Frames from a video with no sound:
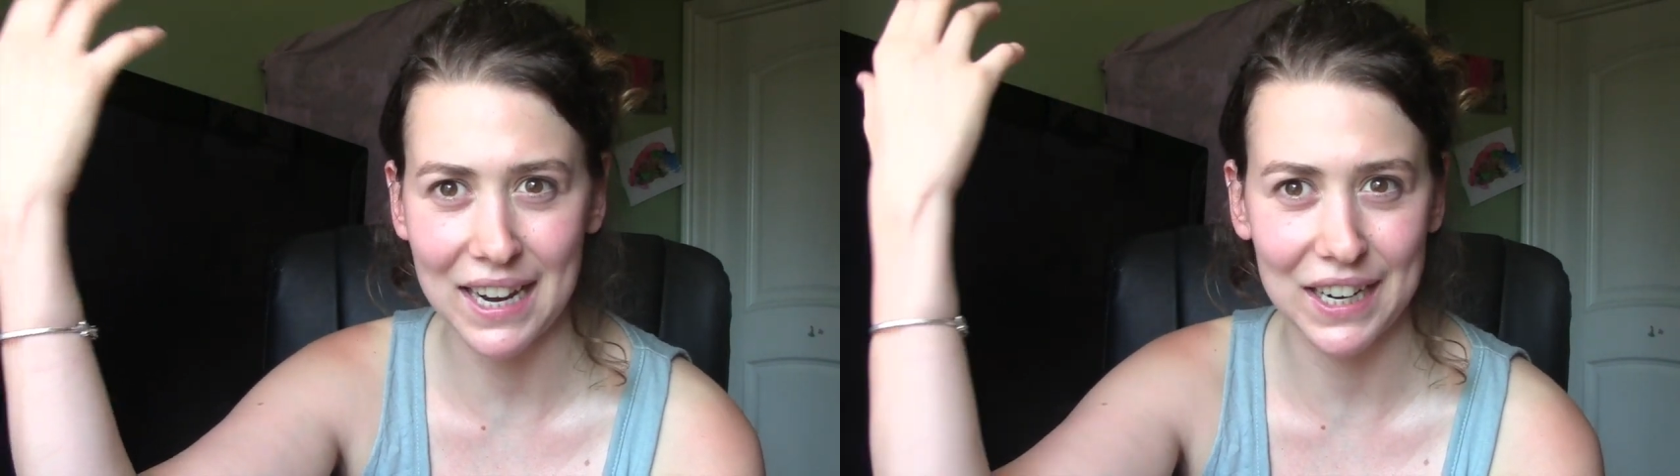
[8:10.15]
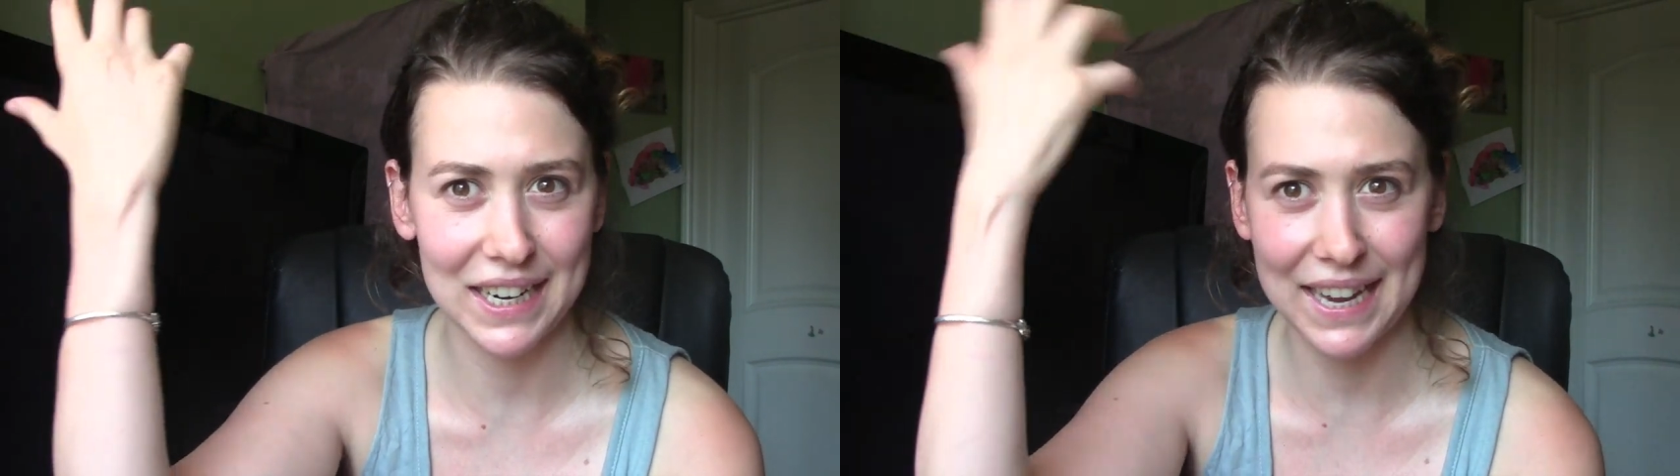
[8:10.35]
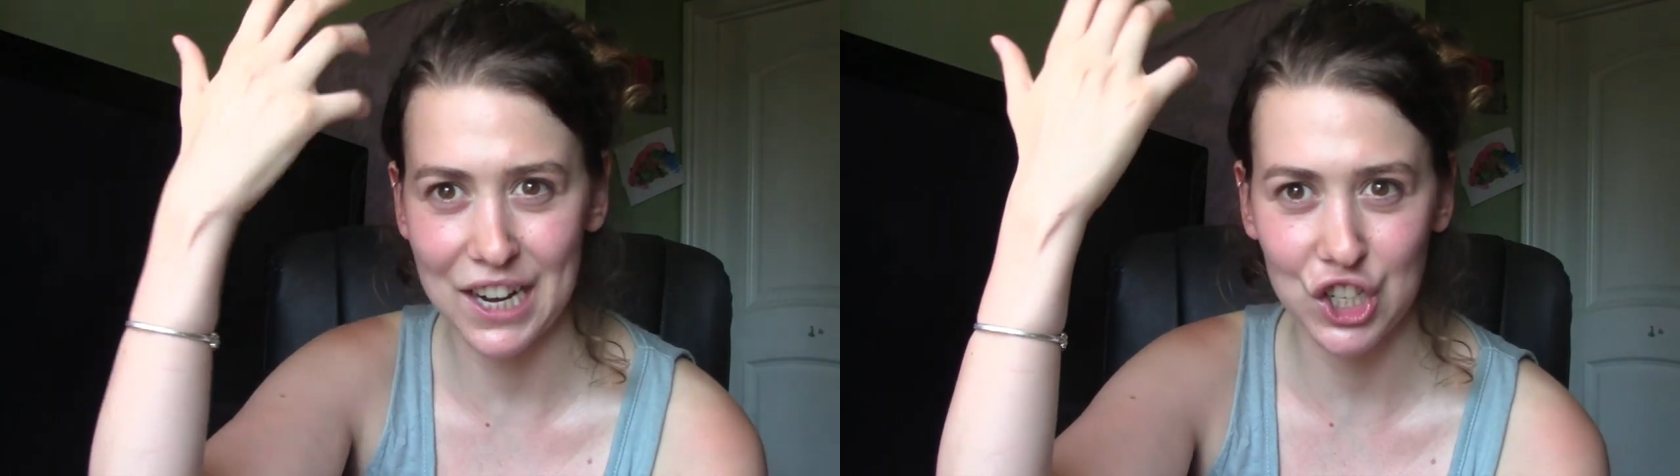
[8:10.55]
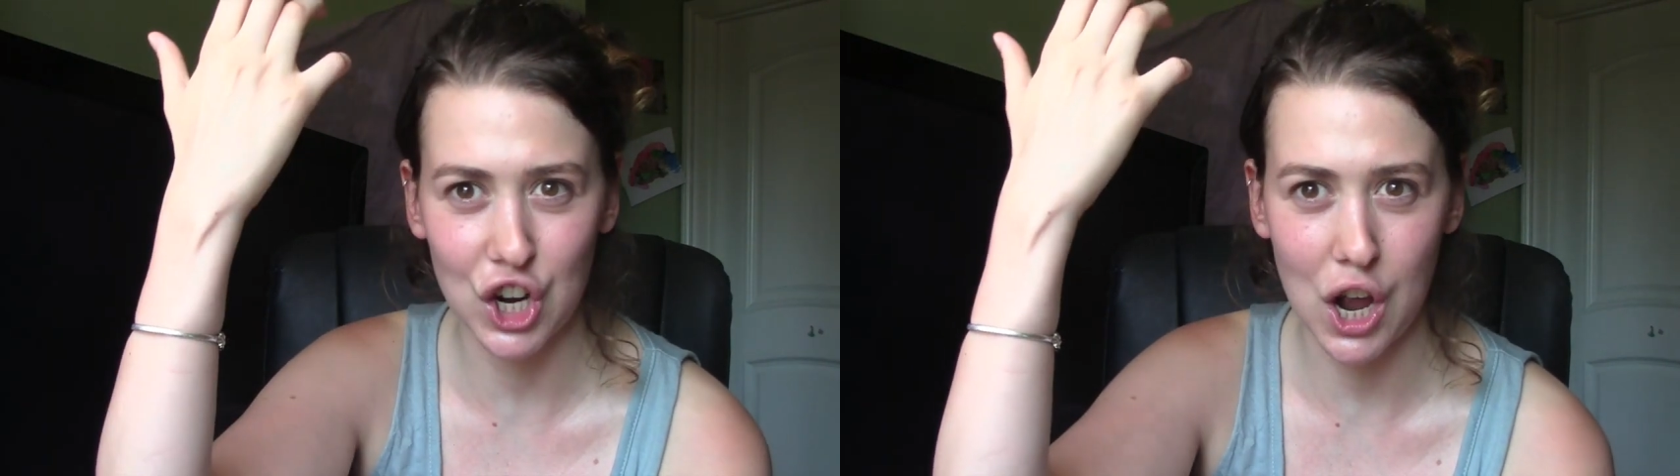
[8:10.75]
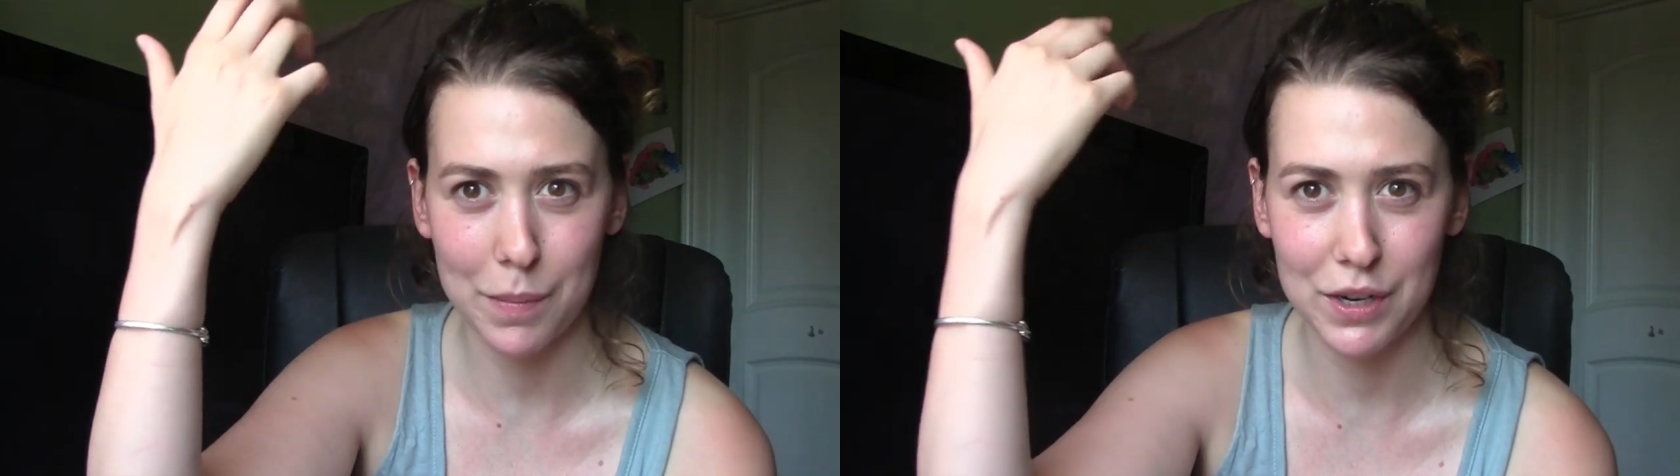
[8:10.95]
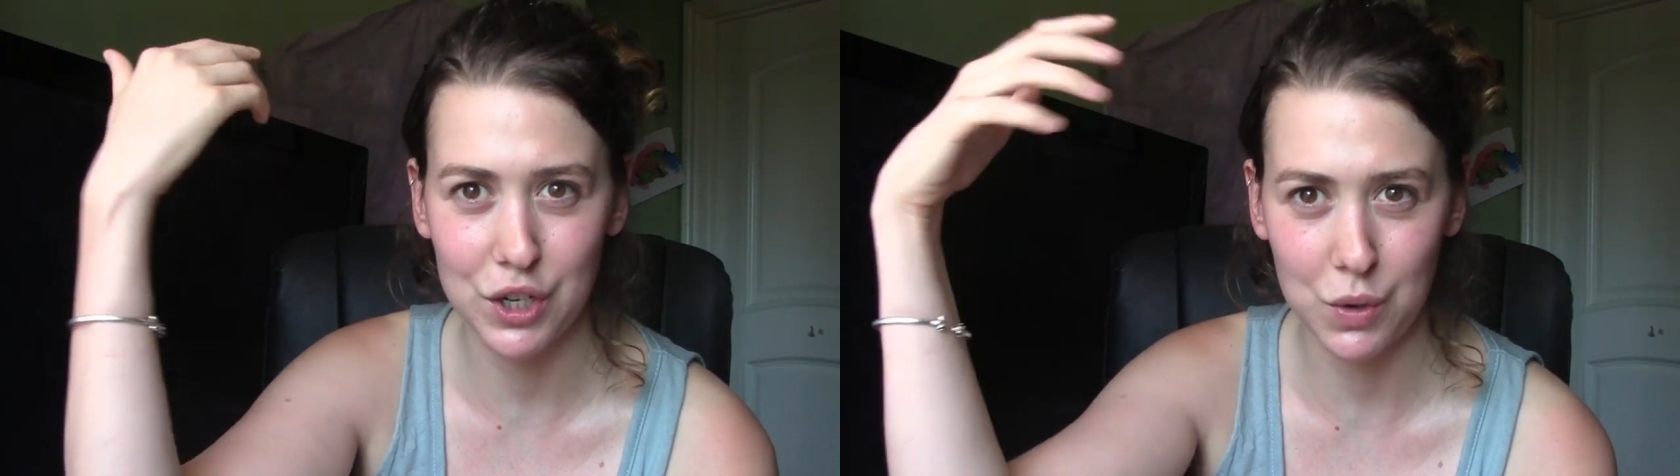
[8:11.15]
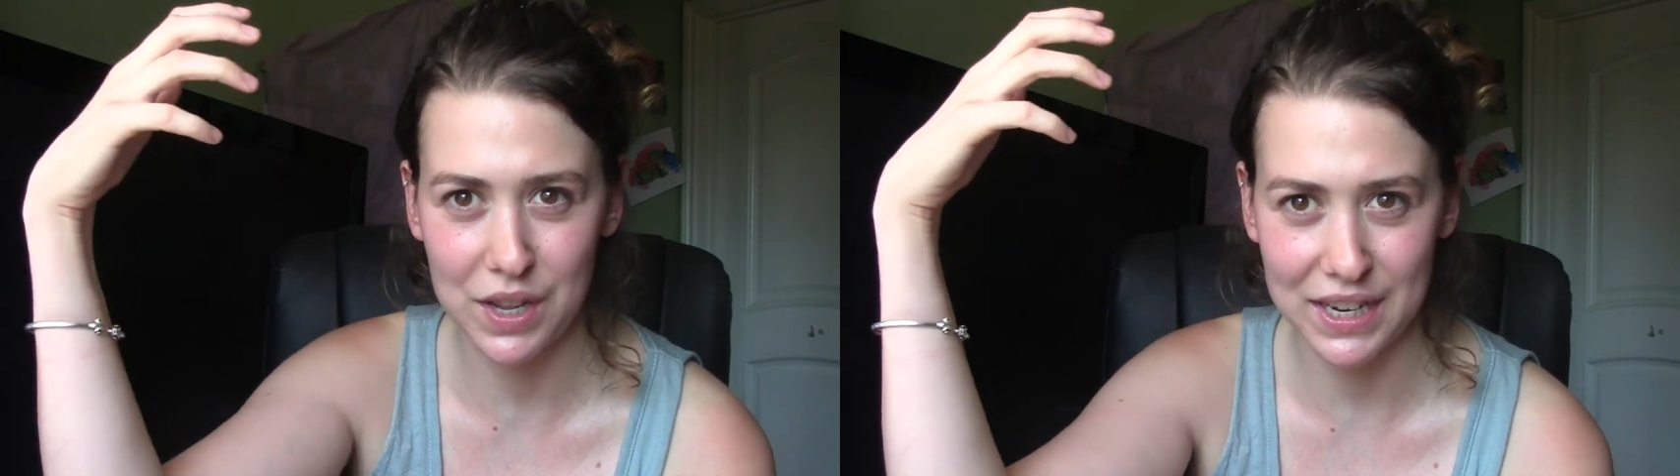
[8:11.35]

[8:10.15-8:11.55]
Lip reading: like get a job and do